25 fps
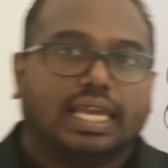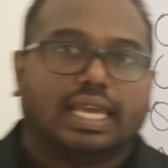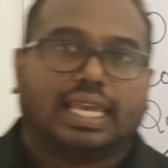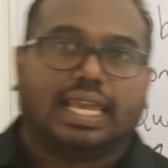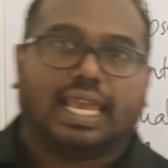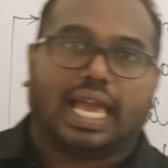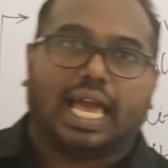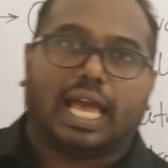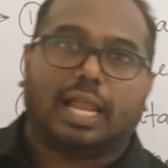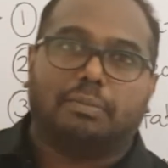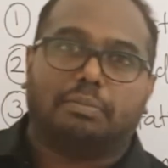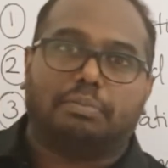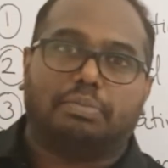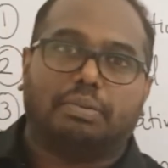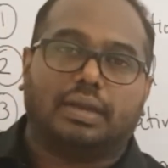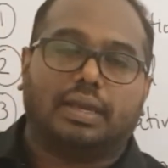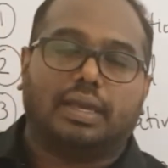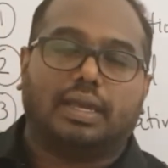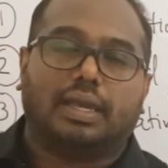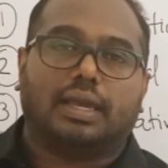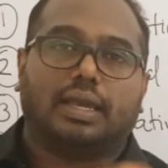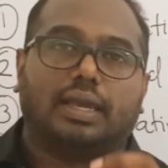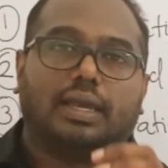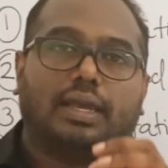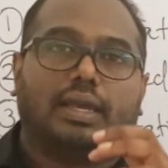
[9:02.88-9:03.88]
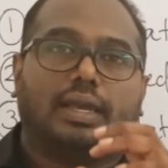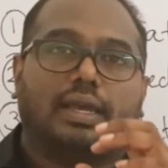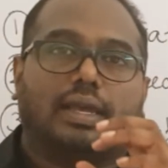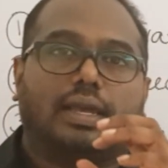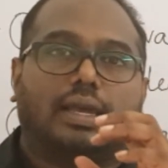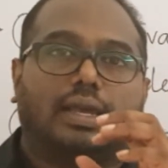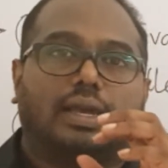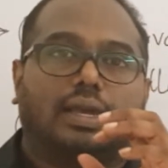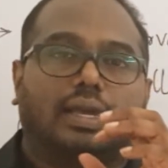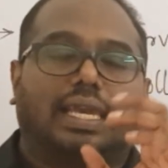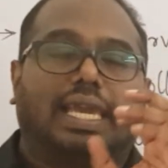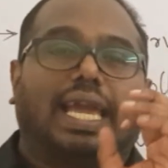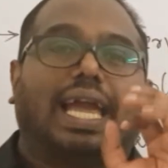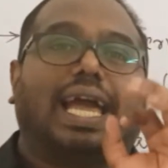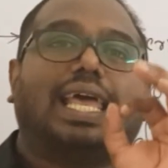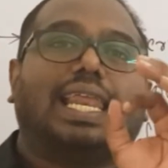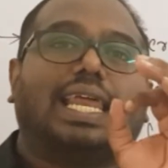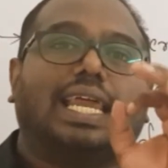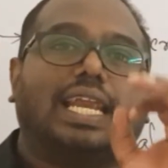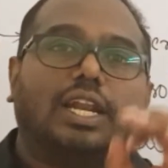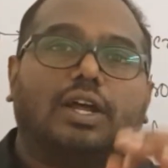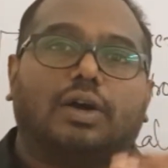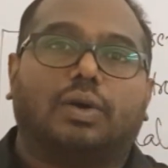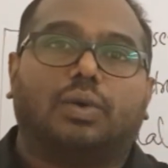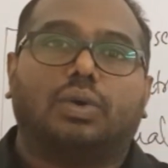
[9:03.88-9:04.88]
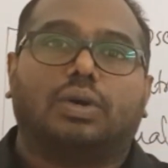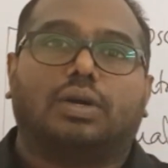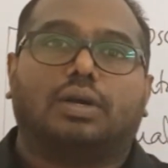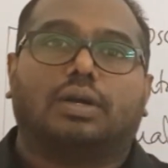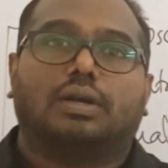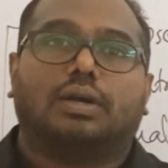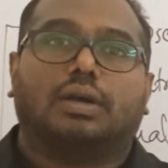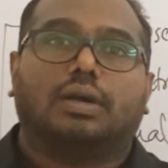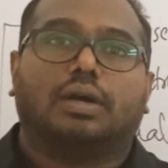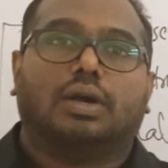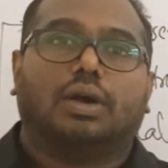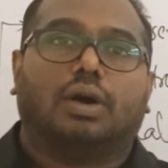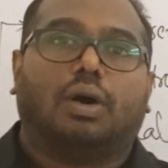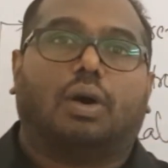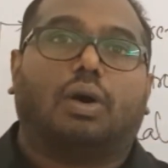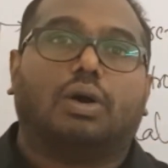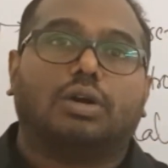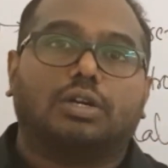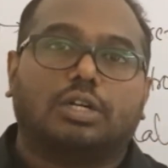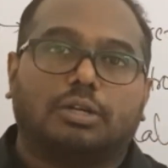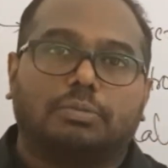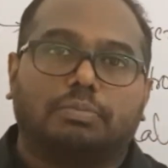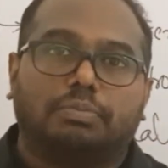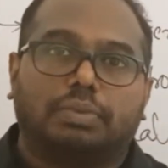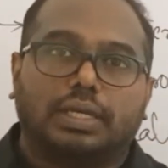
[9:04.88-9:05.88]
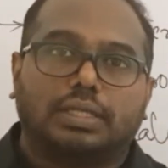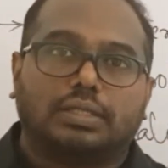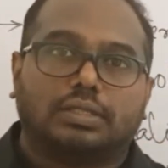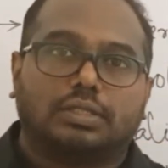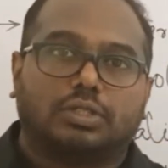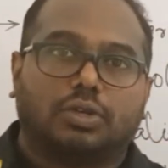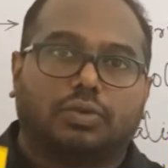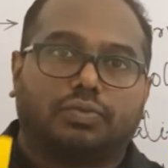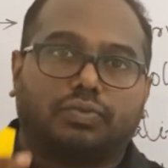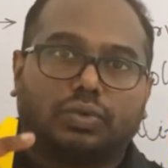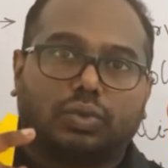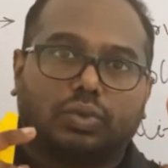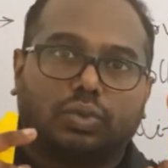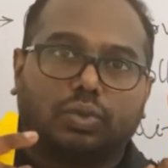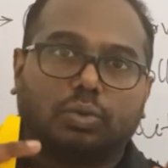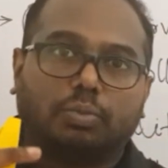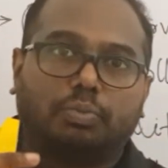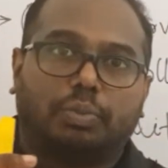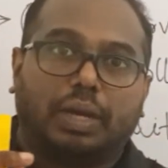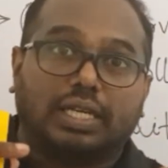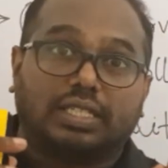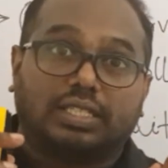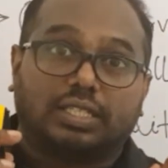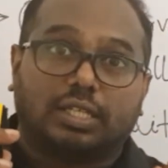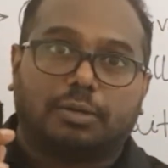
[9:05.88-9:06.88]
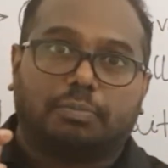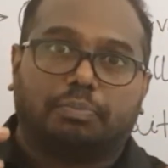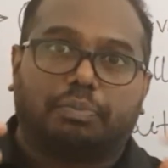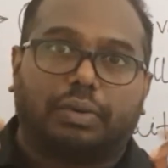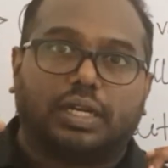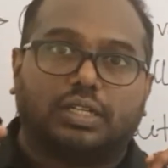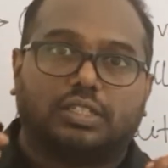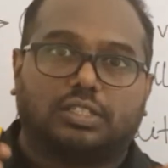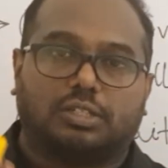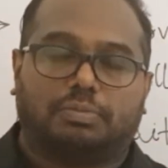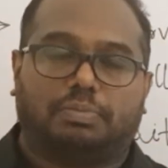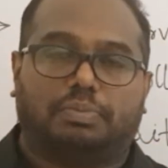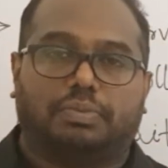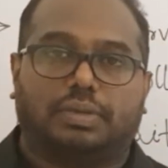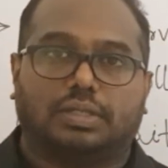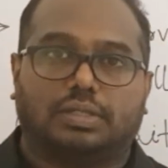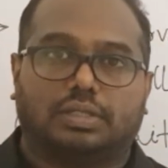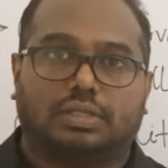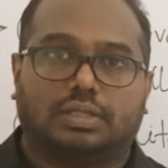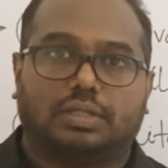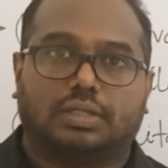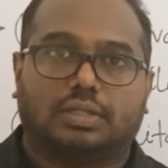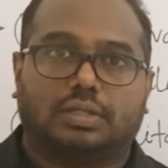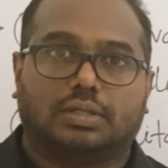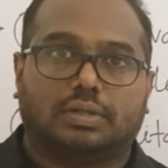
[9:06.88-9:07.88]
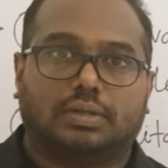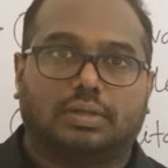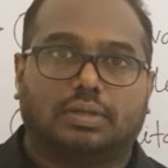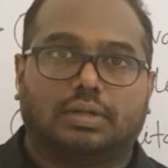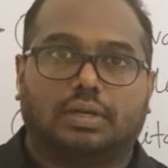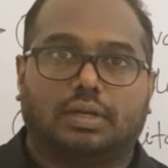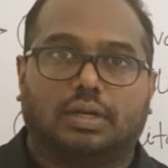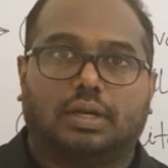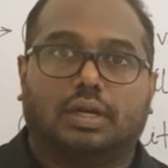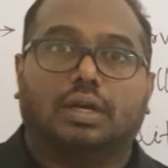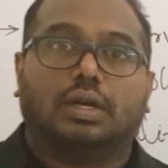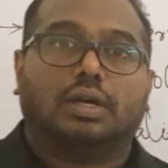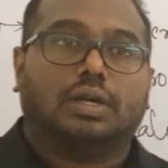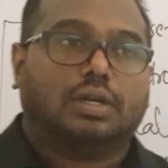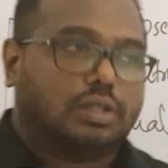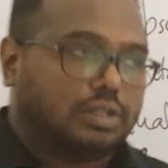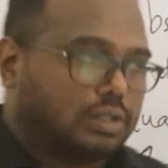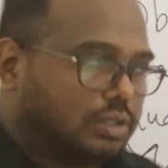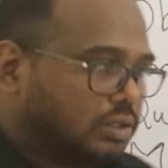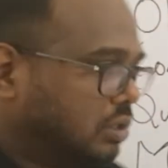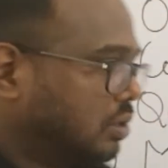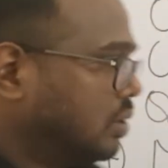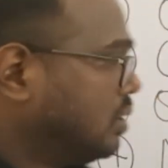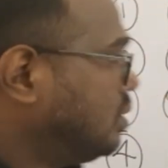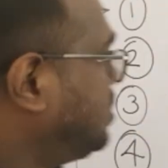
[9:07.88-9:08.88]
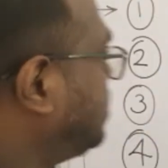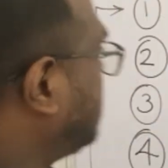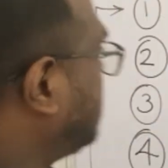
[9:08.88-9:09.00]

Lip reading: can be carried out on the basis of 2 basic principles. Those